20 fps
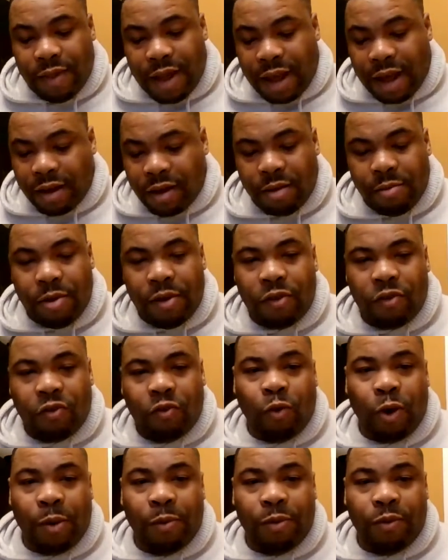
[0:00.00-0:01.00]
That could have been
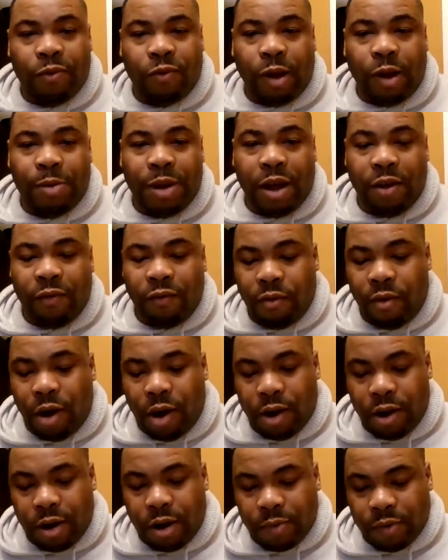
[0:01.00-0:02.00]
swapped out for
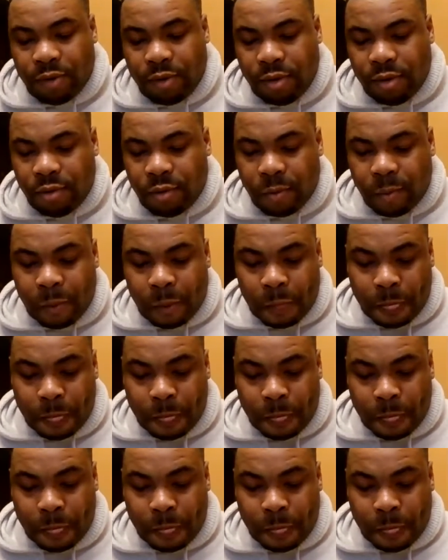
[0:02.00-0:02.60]
Wild Arms too.